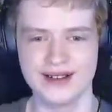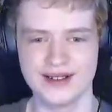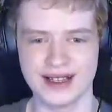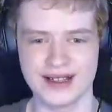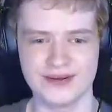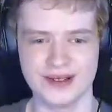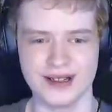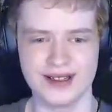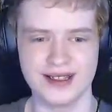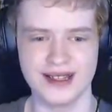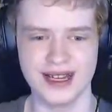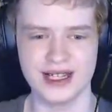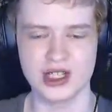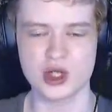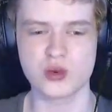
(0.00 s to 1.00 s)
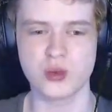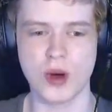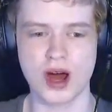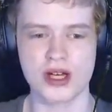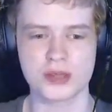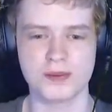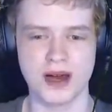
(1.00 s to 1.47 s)
Like, what? It just
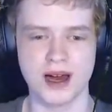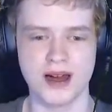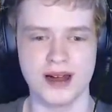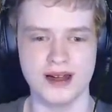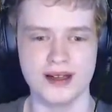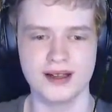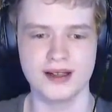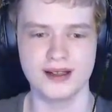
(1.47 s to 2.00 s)
walks by.